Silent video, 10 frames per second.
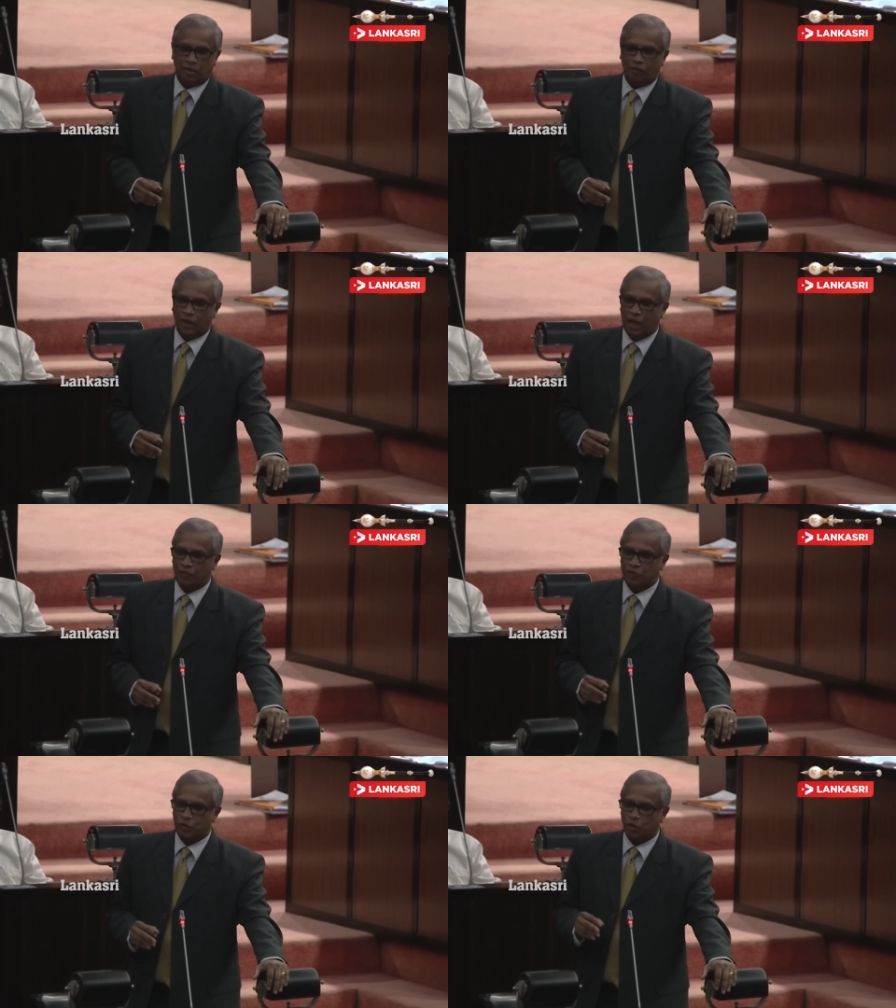We
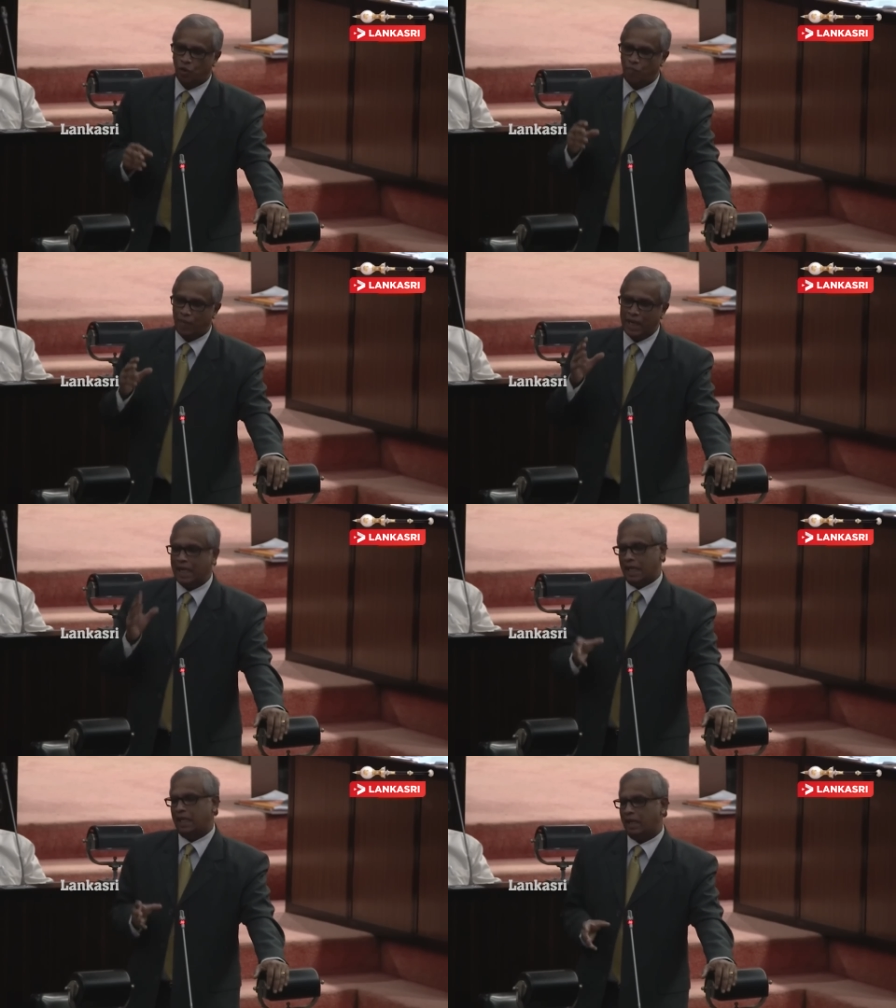have so
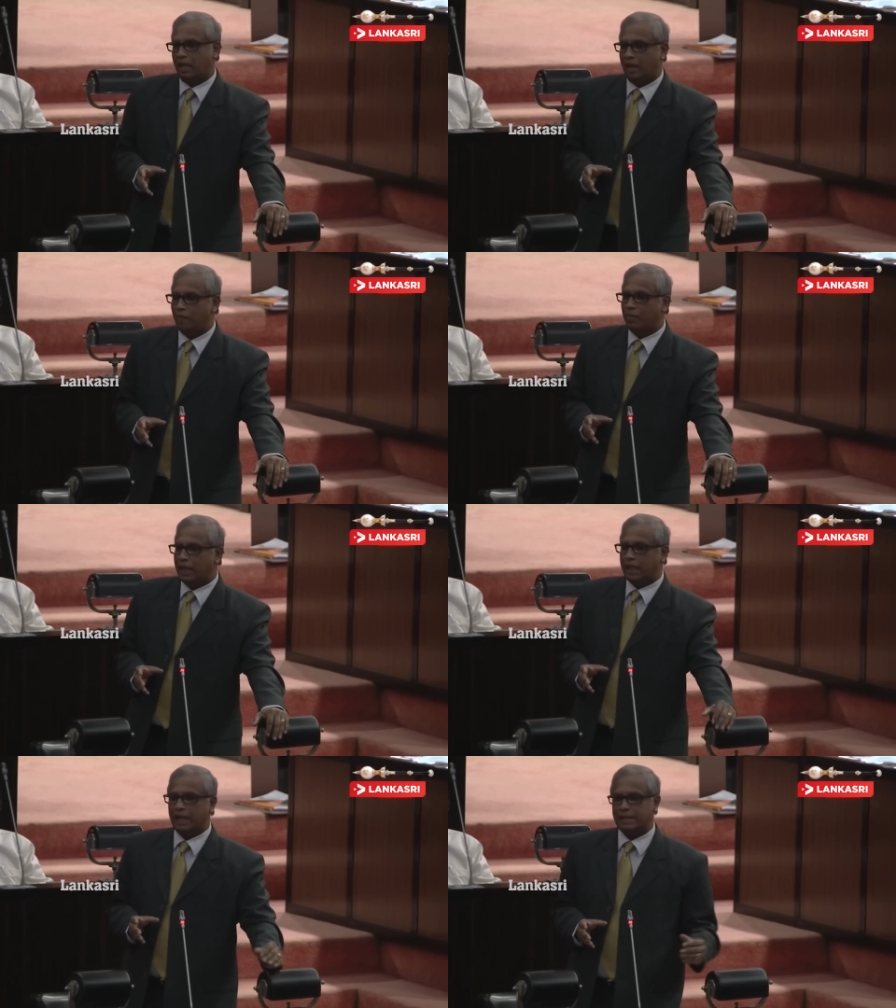many
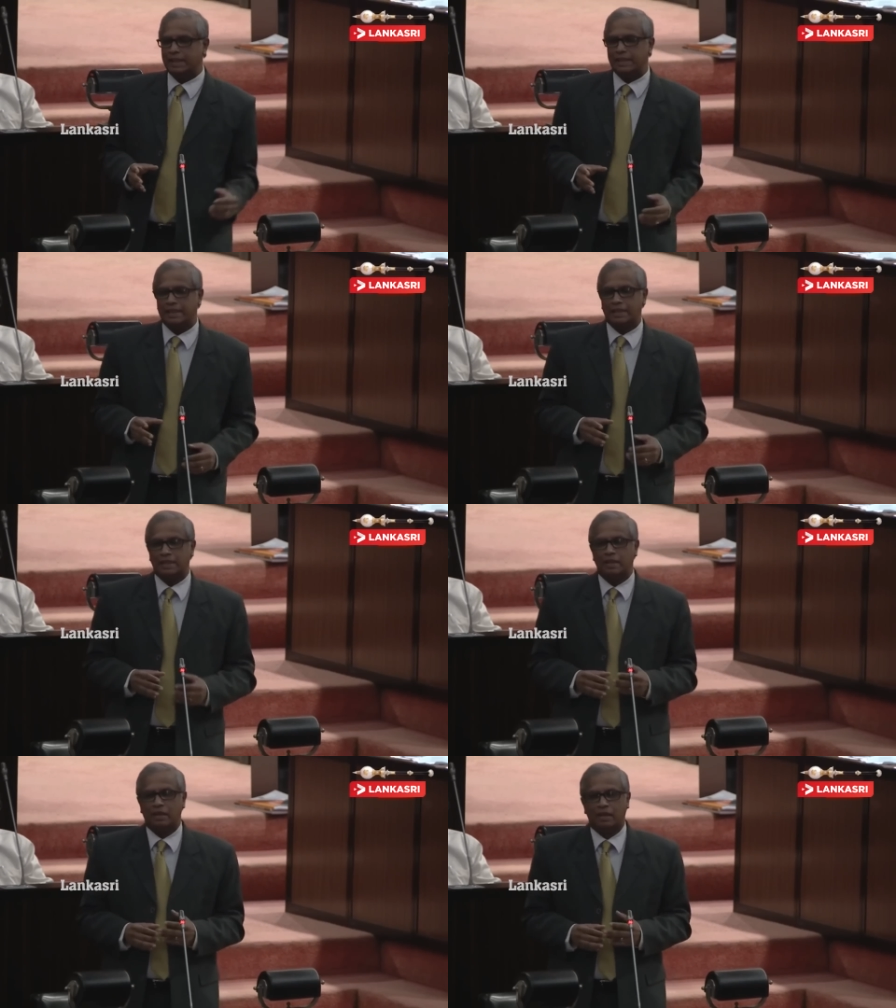emblematic cases
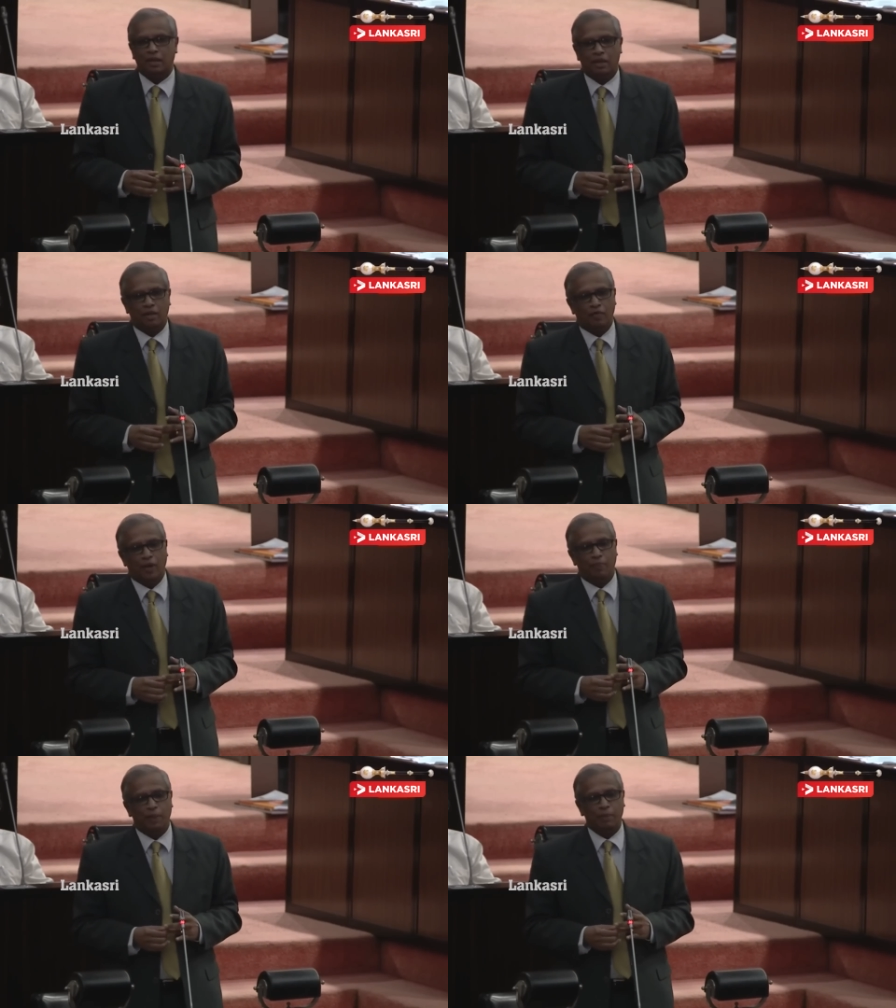
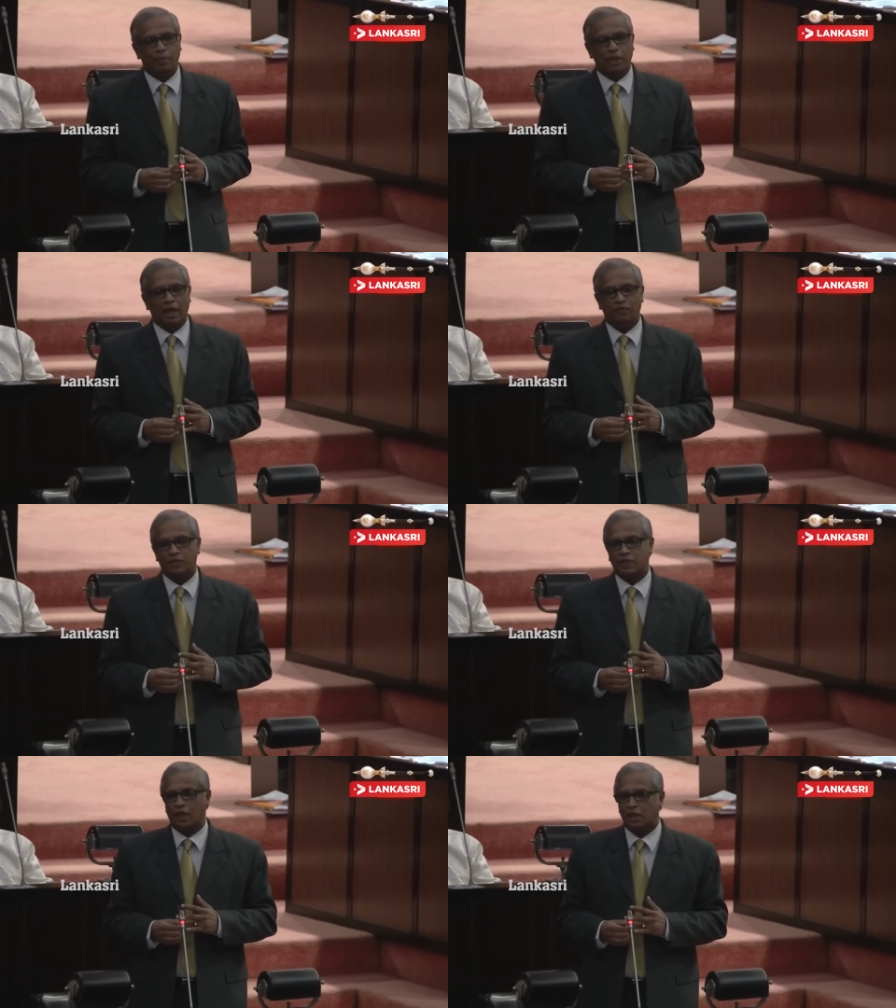where people have
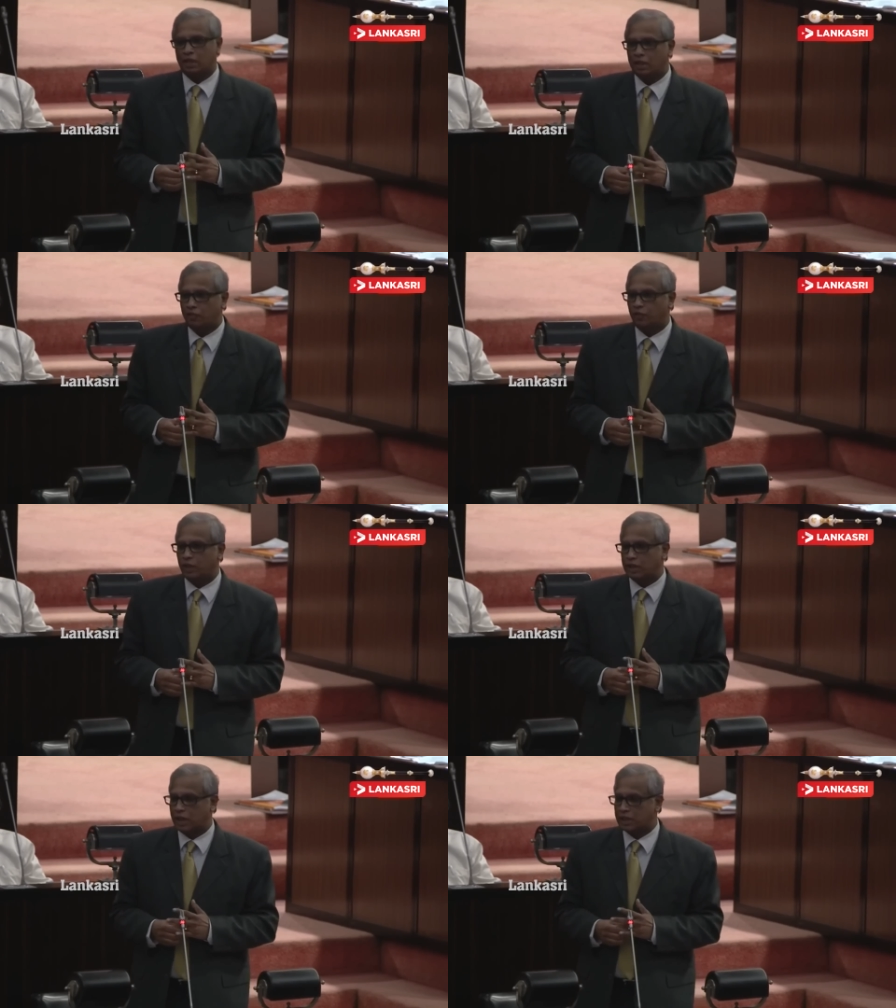struggled
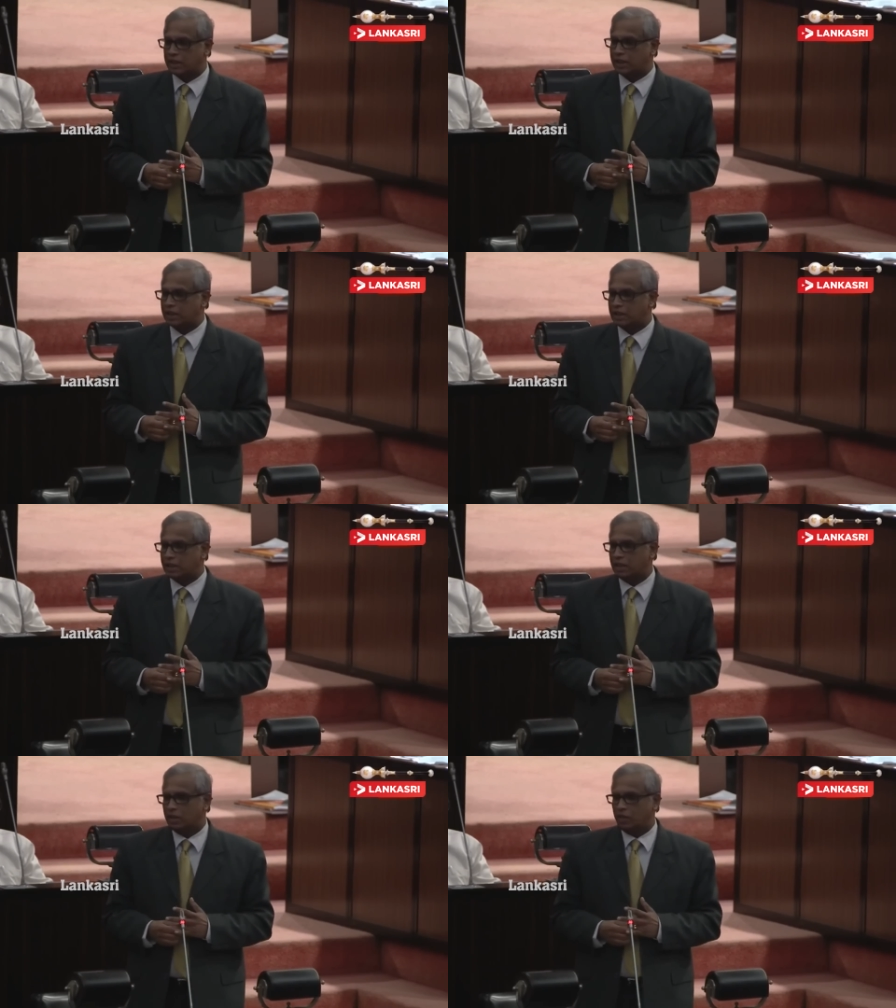for justice
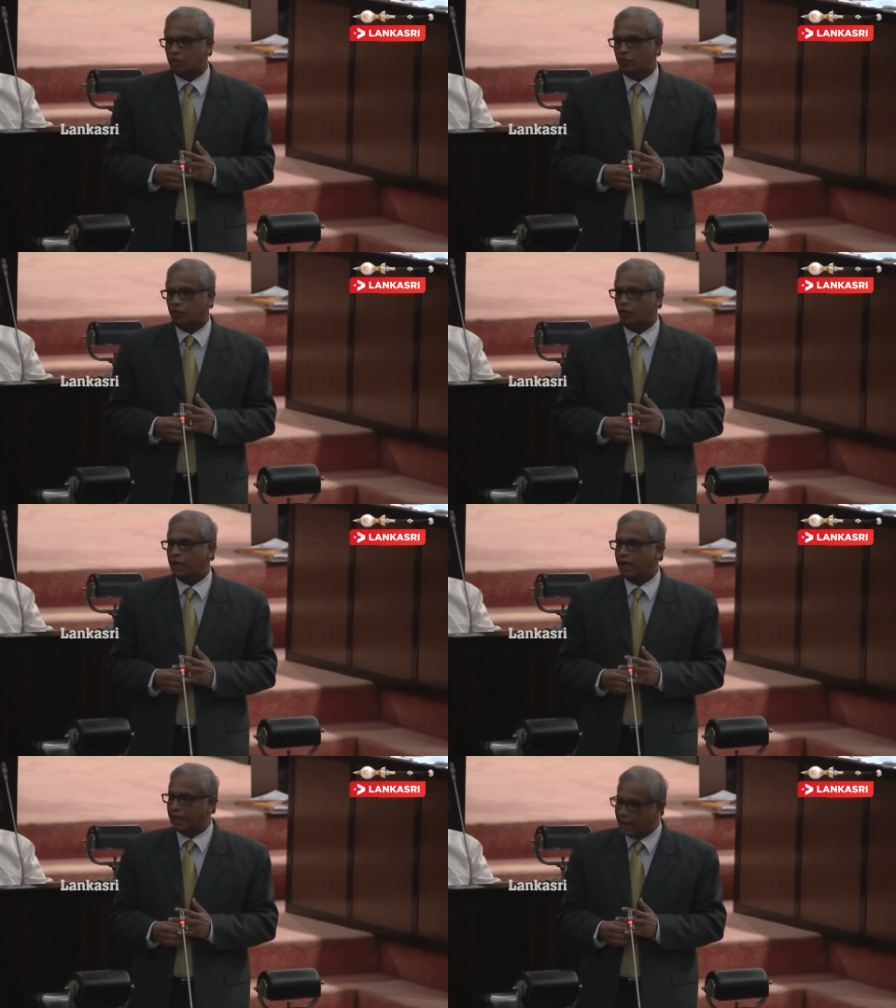for
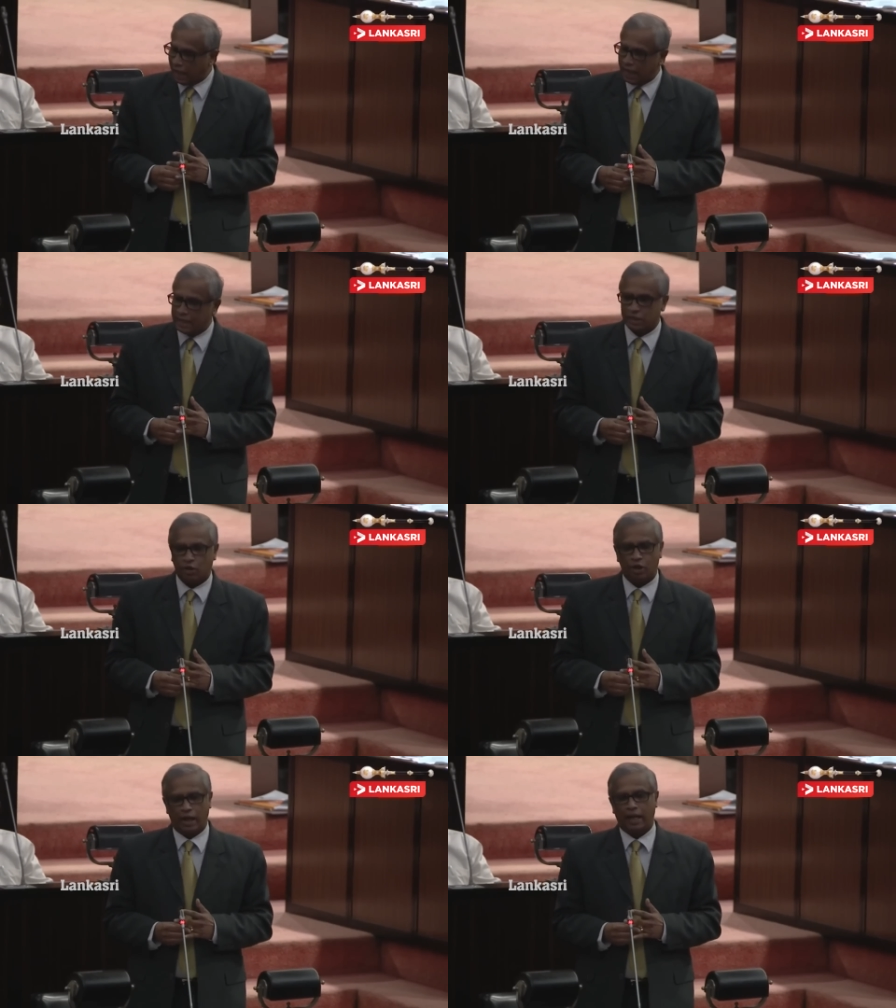decades
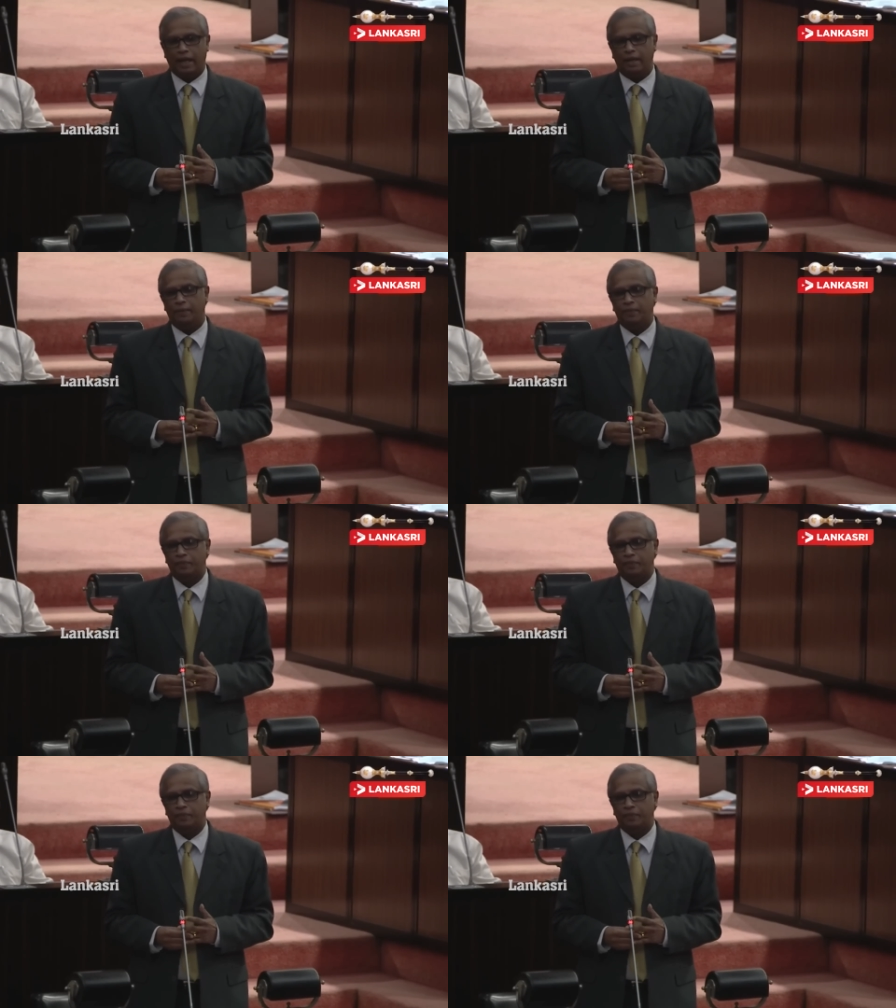on end